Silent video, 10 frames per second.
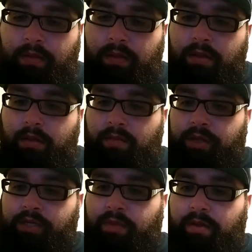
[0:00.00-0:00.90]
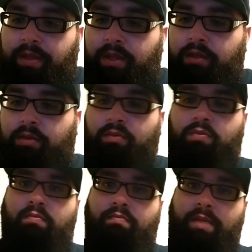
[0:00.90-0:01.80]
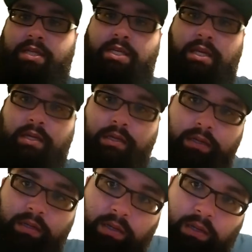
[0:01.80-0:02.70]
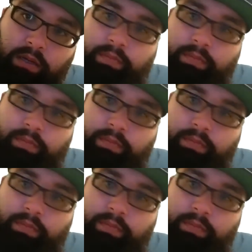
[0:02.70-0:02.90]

which it might be a little messy, but it